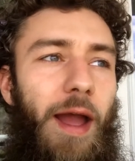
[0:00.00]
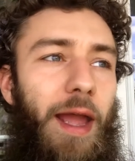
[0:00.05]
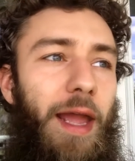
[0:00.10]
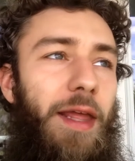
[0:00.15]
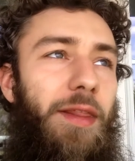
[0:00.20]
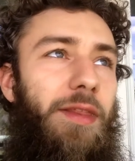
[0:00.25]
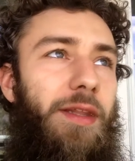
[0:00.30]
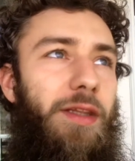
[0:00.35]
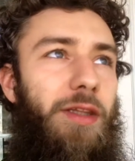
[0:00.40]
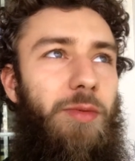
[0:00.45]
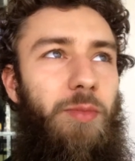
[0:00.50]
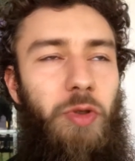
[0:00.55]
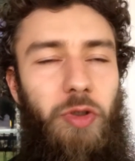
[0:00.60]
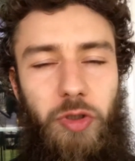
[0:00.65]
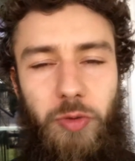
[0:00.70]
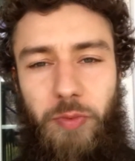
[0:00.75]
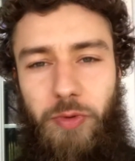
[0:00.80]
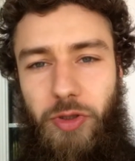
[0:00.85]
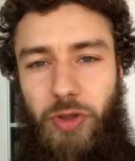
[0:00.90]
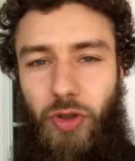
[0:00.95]
And then the
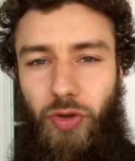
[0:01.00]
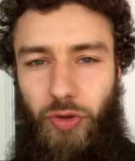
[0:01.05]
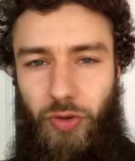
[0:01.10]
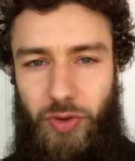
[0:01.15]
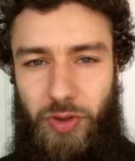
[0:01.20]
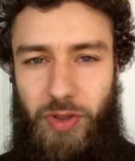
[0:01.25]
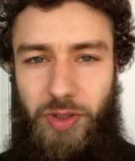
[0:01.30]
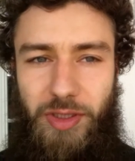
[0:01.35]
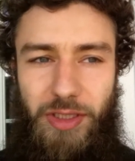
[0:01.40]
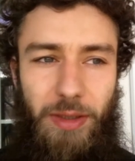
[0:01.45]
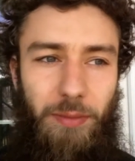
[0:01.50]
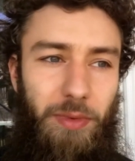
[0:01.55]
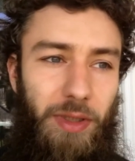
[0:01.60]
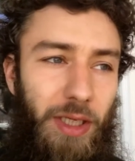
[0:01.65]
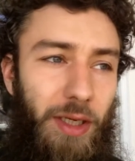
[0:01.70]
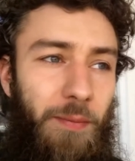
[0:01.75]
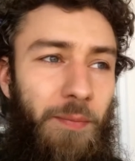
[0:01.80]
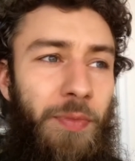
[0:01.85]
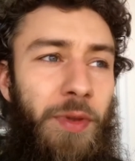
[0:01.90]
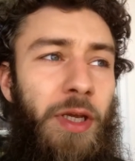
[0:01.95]
multiple sclerosis, same
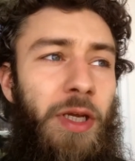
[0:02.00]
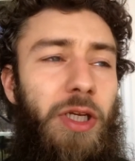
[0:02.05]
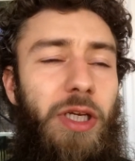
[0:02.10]
thing.